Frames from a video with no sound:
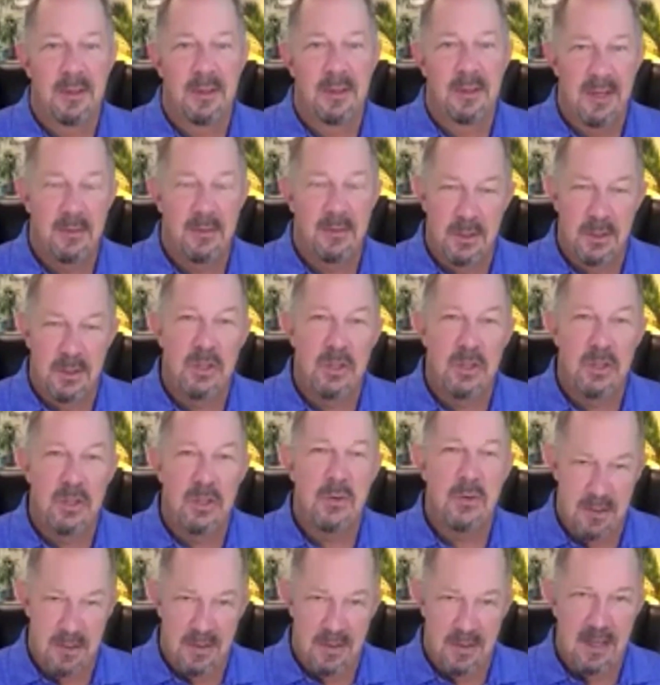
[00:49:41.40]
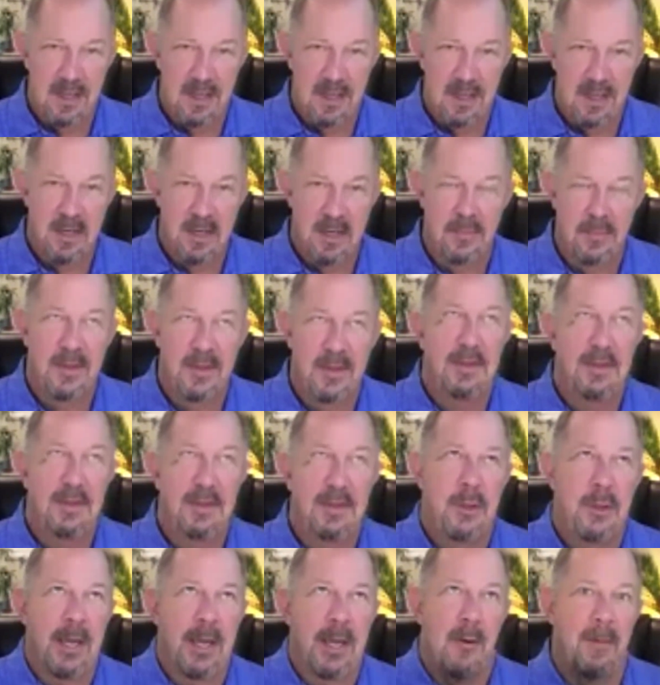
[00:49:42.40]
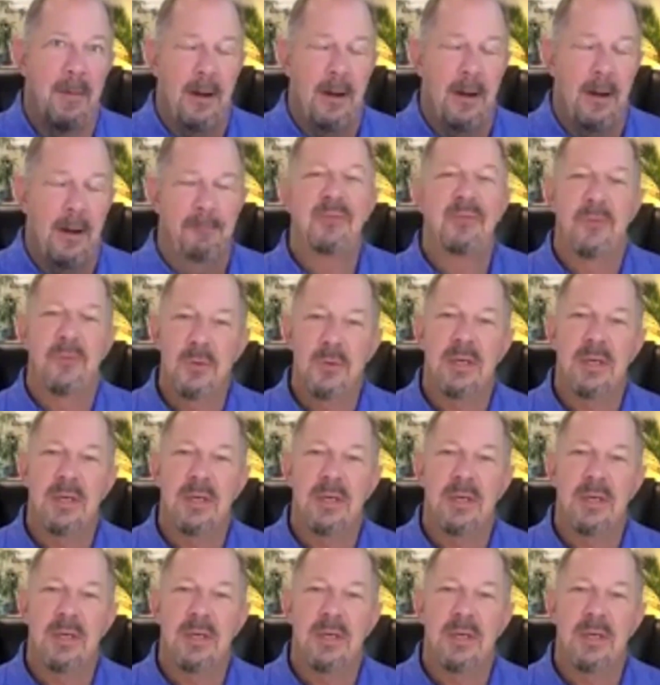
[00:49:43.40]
that you care about.